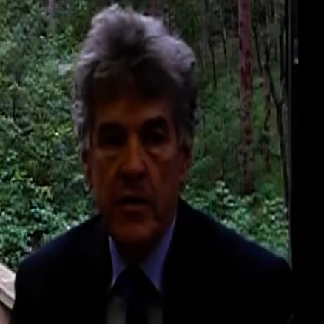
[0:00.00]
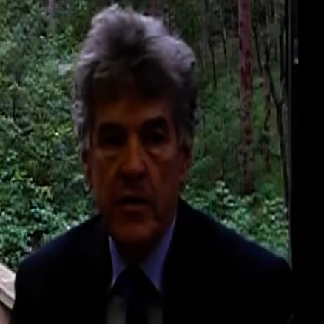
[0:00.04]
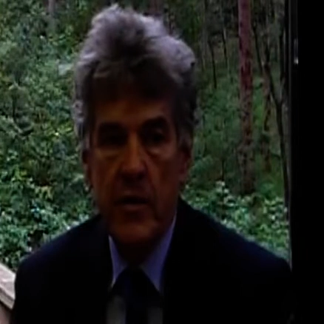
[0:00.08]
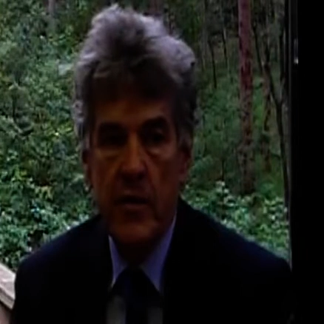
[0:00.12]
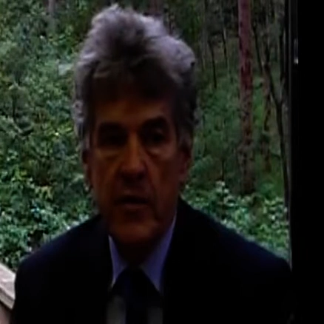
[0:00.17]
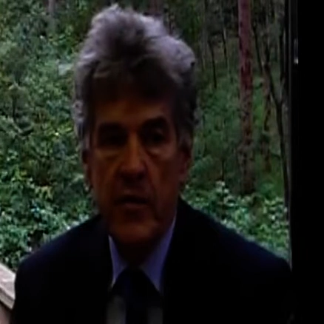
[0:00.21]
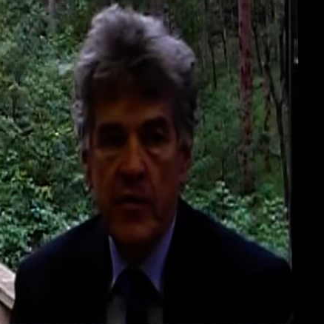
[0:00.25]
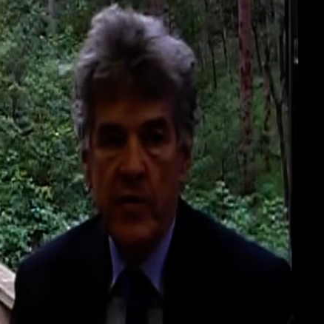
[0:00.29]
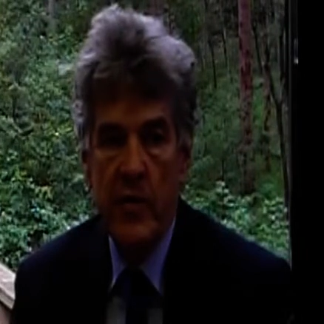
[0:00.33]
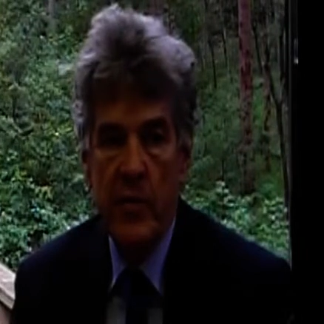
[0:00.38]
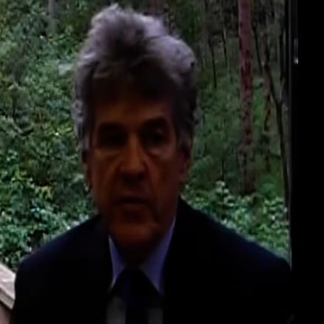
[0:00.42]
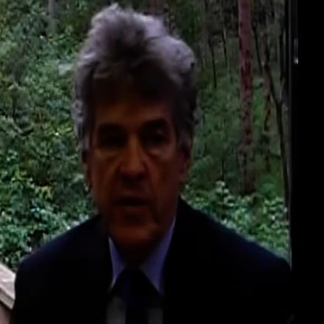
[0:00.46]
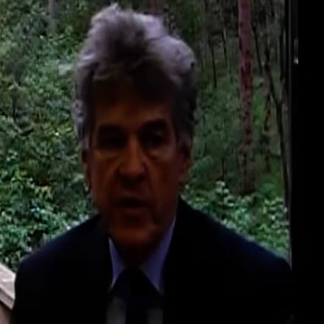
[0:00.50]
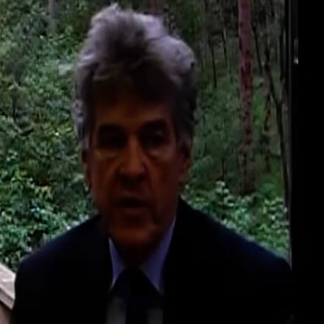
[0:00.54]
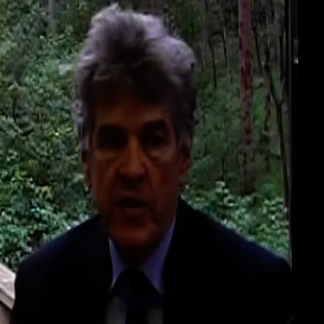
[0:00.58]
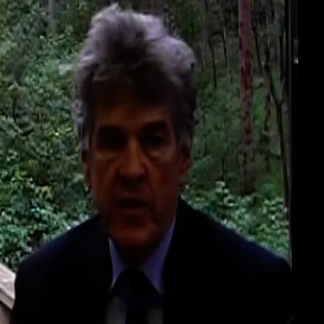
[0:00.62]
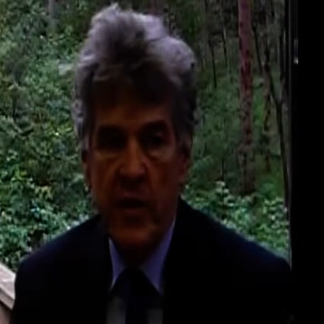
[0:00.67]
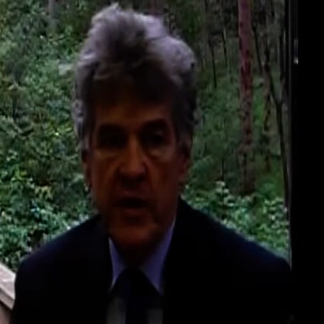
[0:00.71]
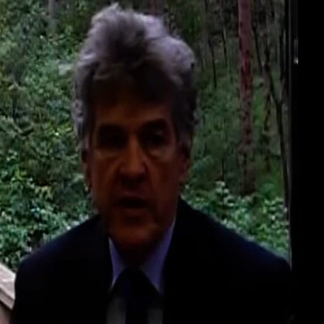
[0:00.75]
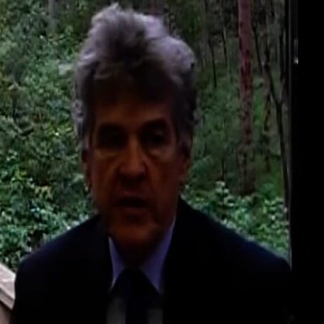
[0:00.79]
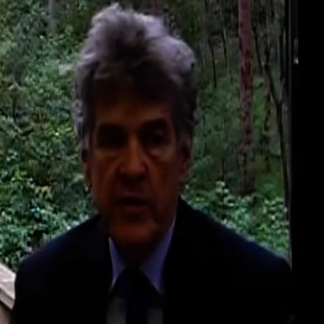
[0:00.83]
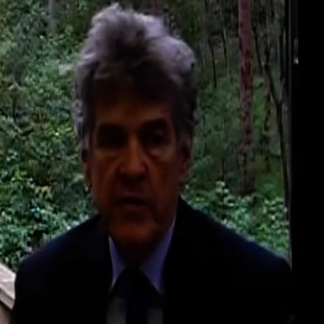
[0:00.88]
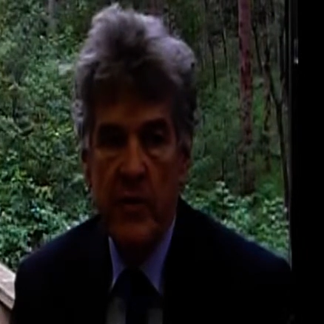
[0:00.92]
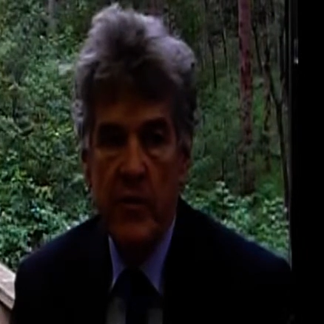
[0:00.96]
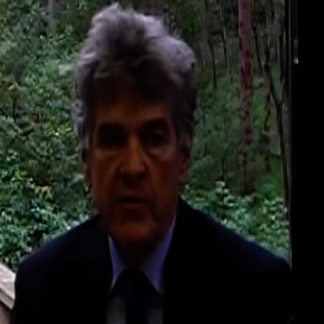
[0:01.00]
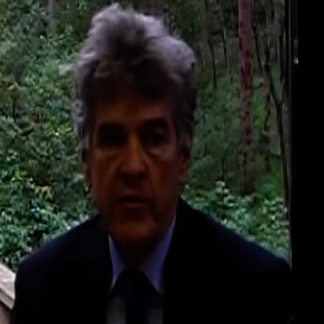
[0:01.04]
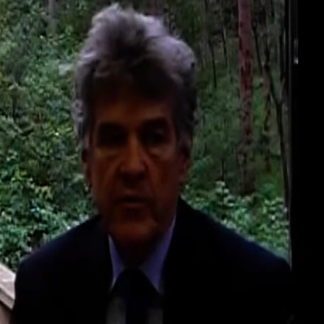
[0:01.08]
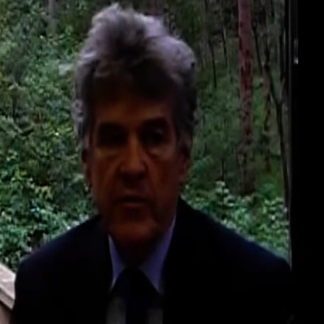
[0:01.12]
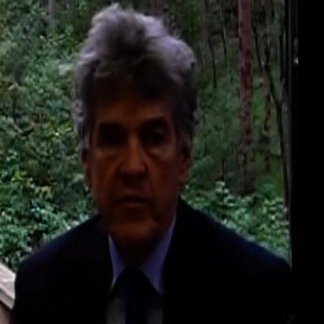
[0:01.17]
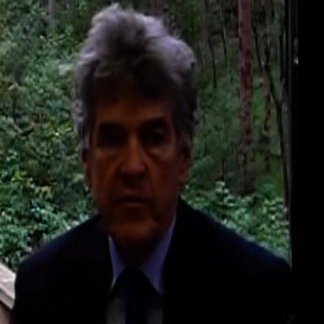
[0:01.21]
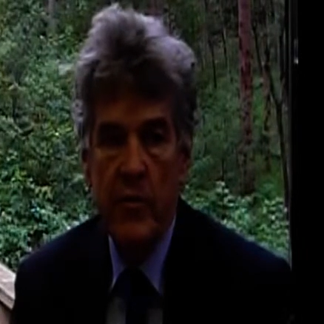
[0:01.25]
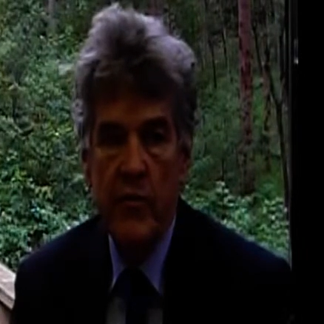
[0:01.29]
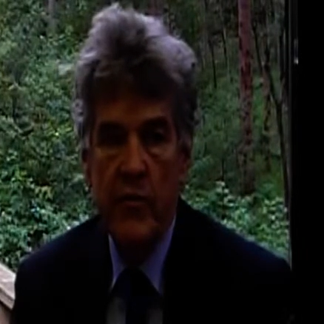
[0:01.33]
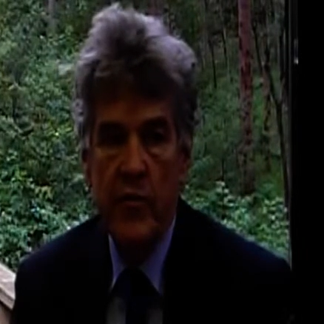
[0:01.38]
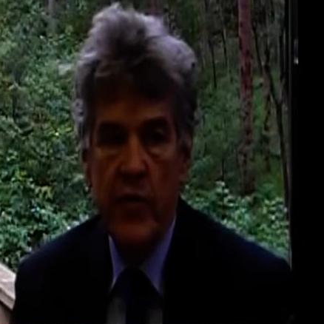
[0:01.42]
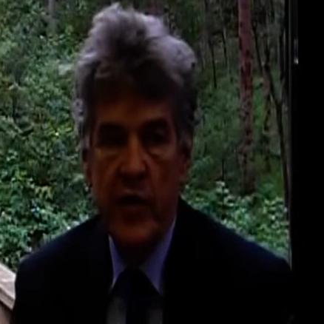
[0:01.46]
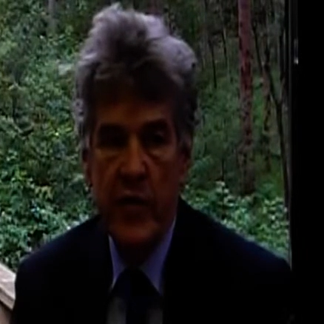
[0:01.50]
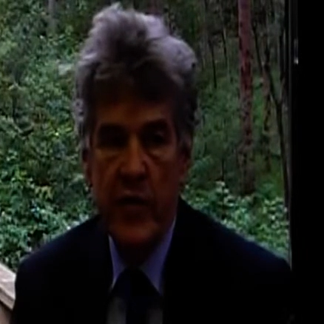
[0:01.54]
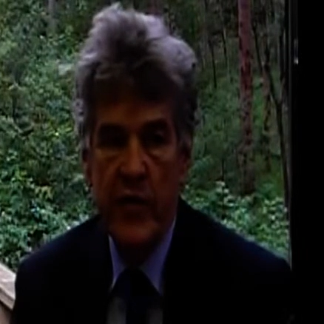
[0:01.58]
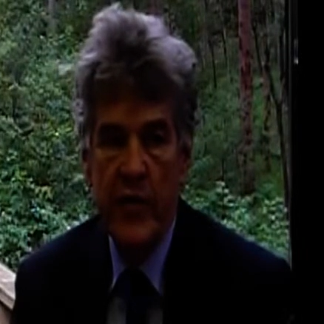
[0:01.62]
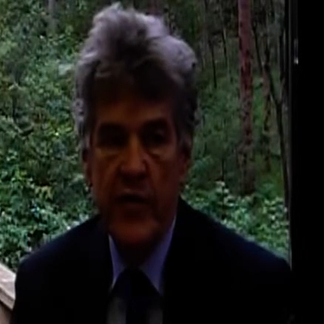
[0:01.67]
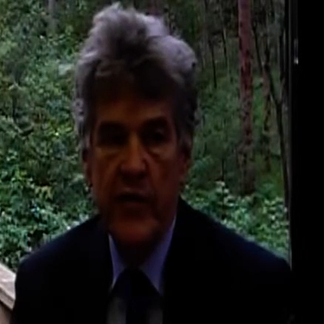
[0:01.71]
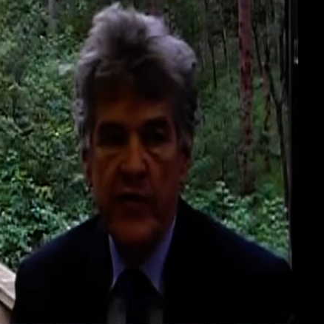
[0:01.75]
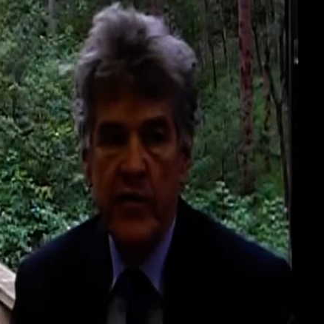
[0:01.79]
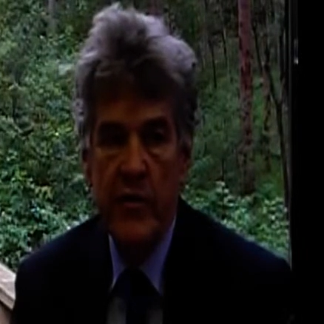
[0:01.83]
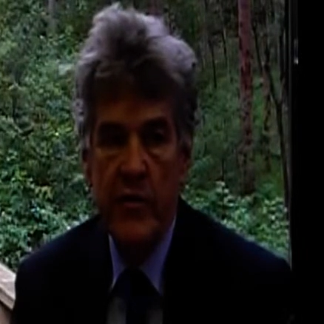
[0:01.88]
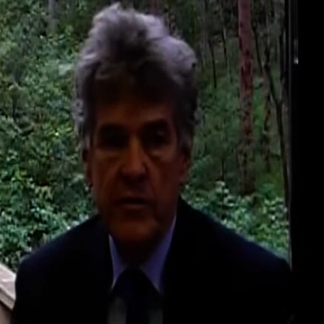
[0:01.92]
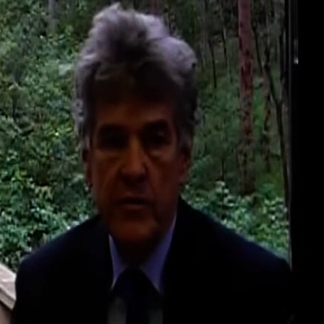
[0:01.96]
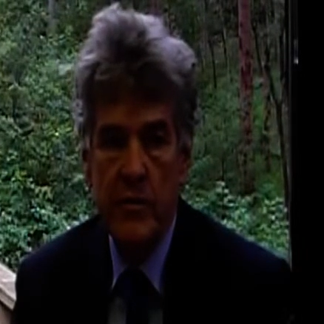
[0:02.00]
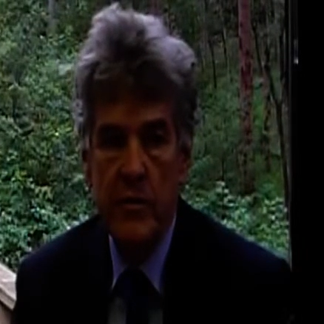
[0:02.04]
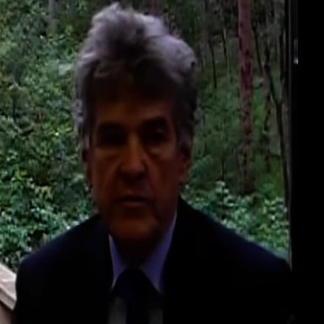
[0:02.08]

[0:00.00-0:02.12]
supply price